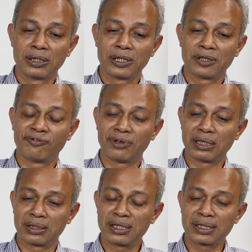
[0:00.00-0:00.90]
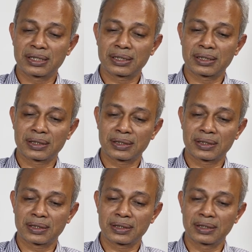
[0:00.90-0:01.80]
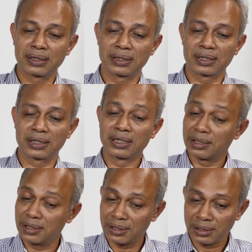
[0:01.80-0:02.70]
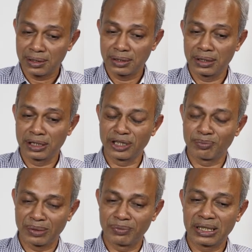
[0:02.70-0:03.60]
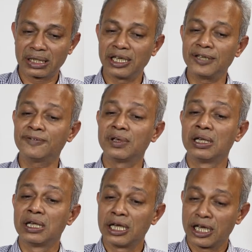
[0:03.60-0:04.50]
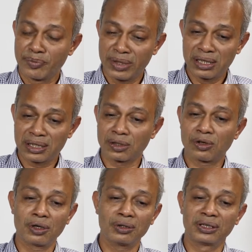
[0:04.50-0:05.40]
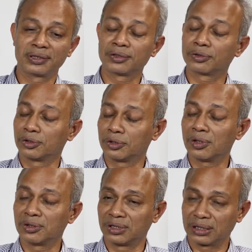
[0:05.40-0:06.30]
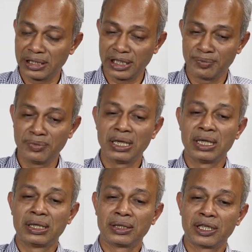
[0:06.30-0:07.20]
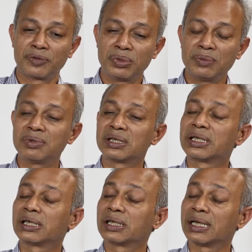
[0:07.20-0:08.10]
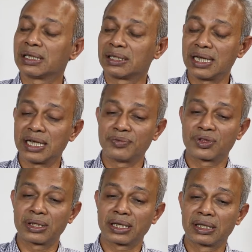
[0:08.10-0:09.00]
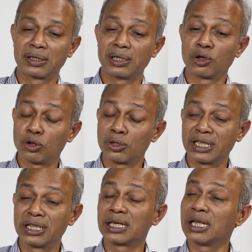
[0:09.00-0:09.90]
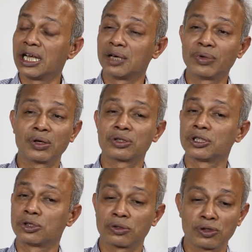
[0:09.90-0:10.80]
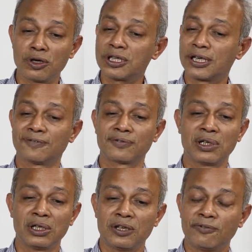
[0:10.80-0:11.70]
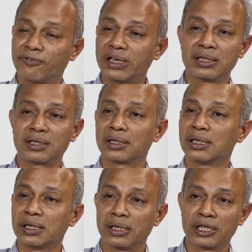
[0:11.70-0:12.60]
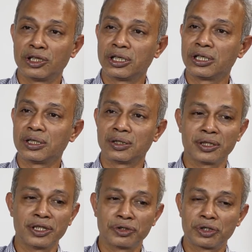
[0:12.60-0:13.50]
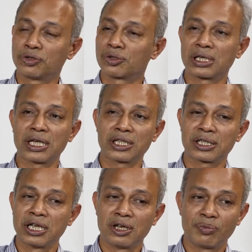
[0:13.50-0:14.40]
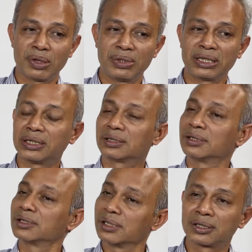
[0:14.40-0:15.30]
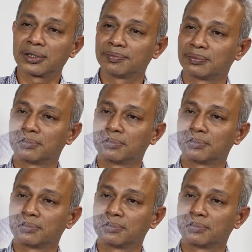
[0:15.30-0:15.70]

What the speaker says: violence is there in the public life, and many psychologists and sociologists claim that people at times take laws in their hand because they do not have faith in the institutionalized public justice system.